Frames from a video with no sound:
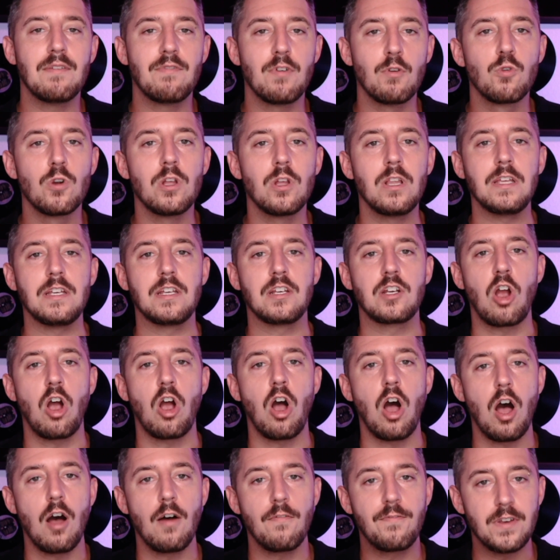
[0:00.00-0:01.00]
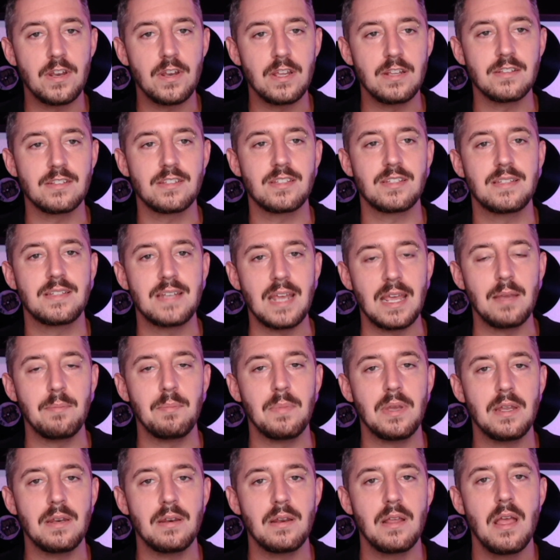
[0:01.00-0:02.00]
really confident
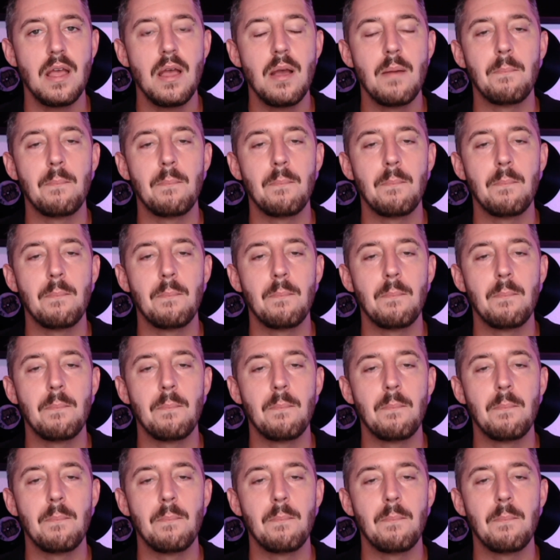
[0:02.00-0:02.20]
statement,